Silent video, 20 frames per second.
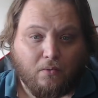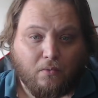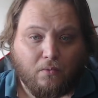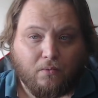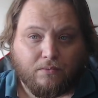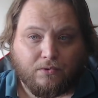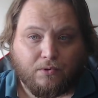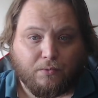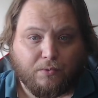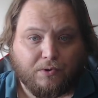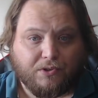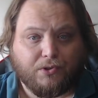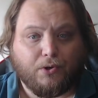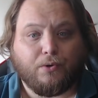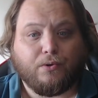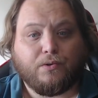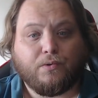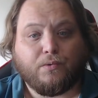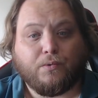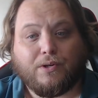The
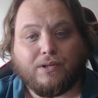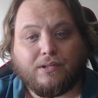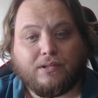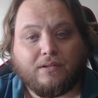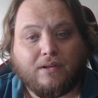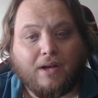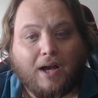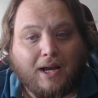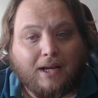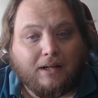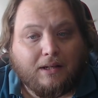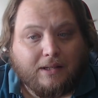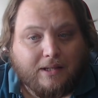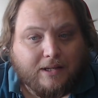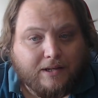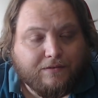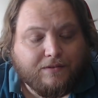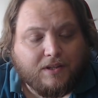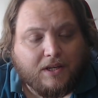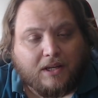result was I
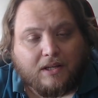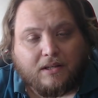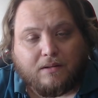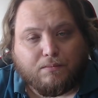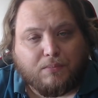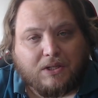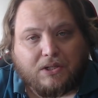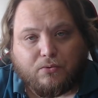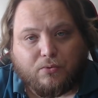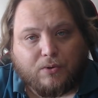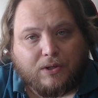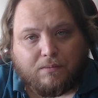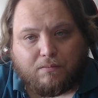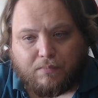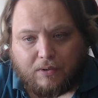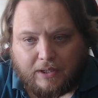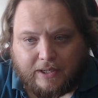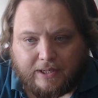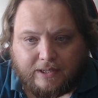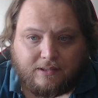lived in between
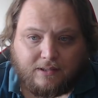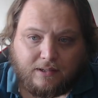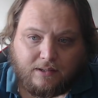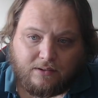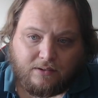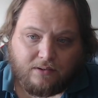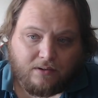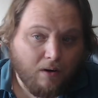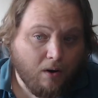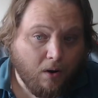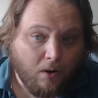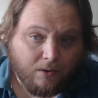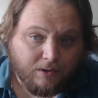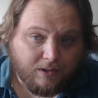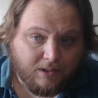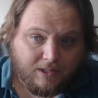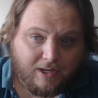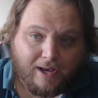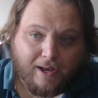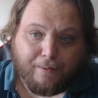places all the
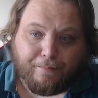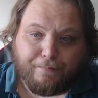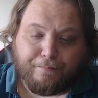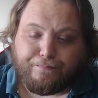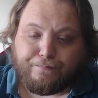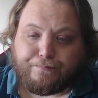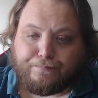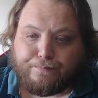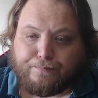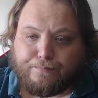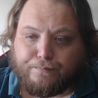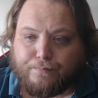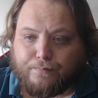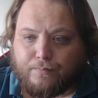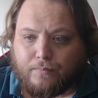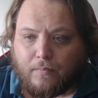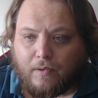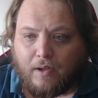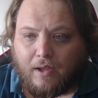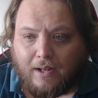time,
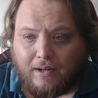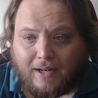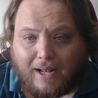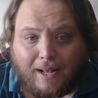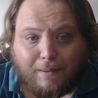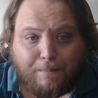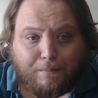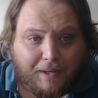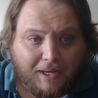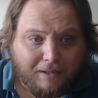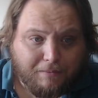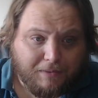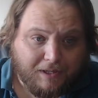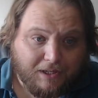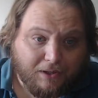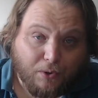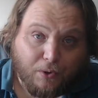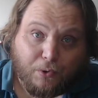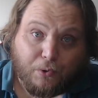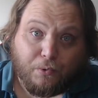and that made me
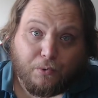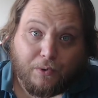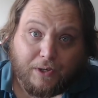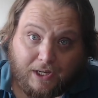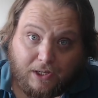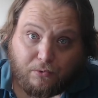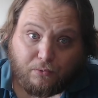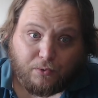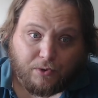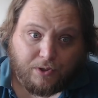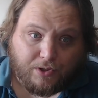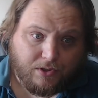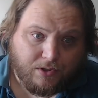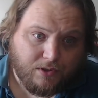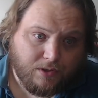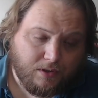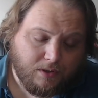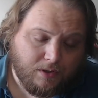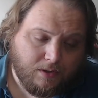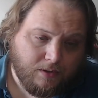go
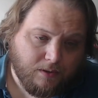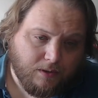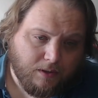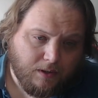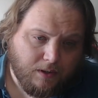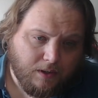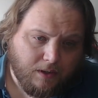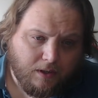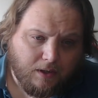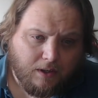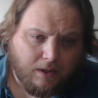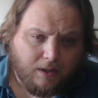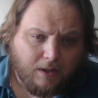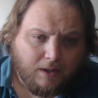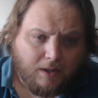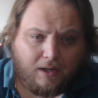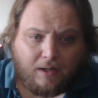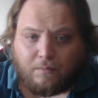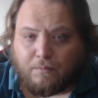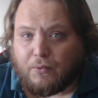inwards.
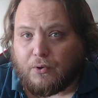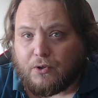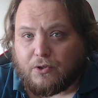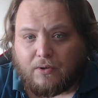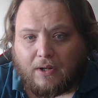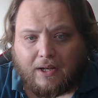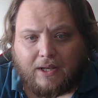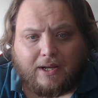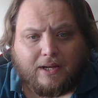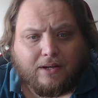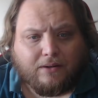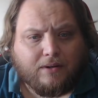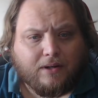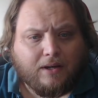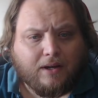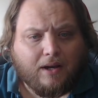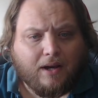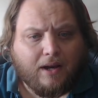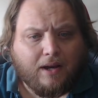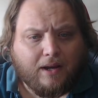In Porto
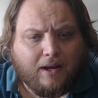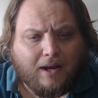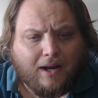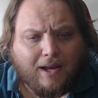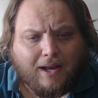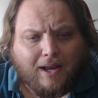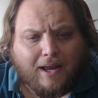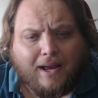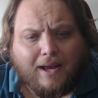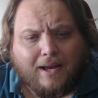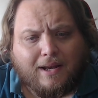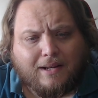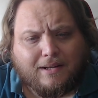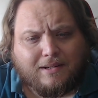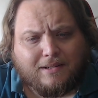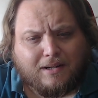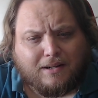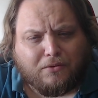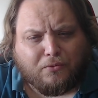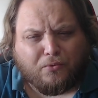Alegre, I had
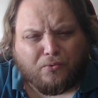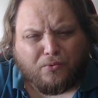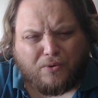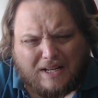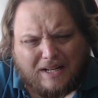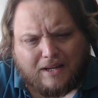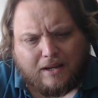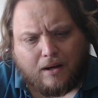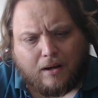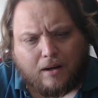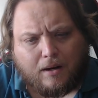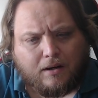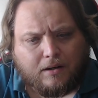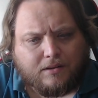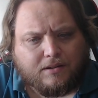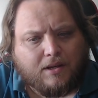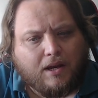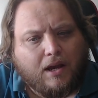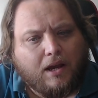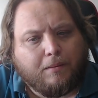a really hard
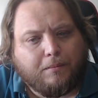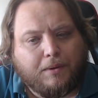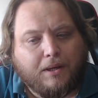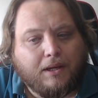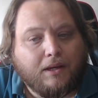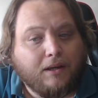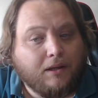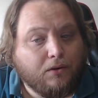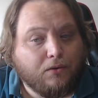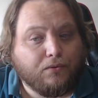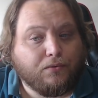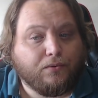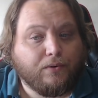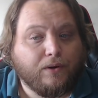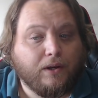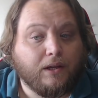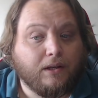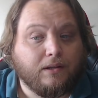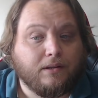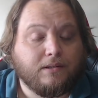time making new
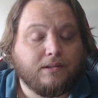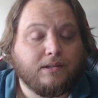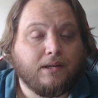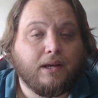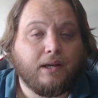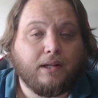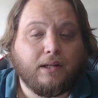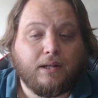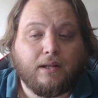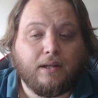friends, and